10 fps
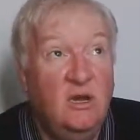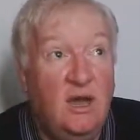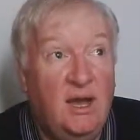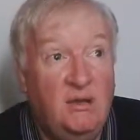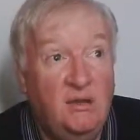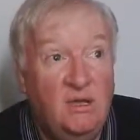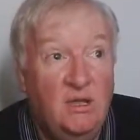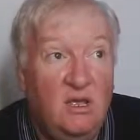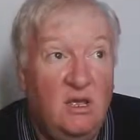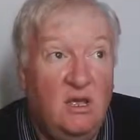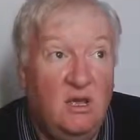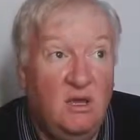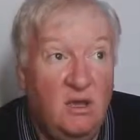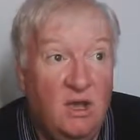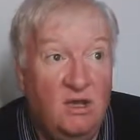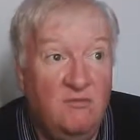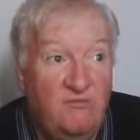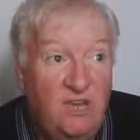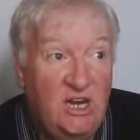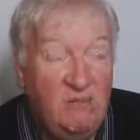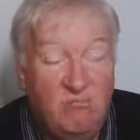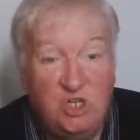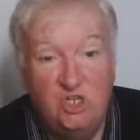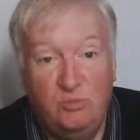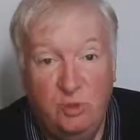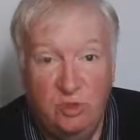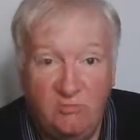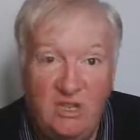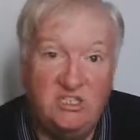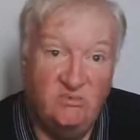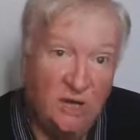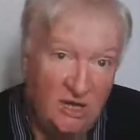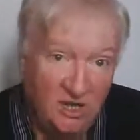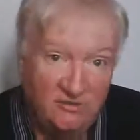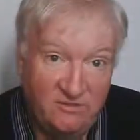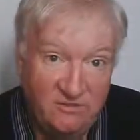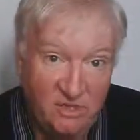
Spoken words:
and feeling miserable the rest of my life.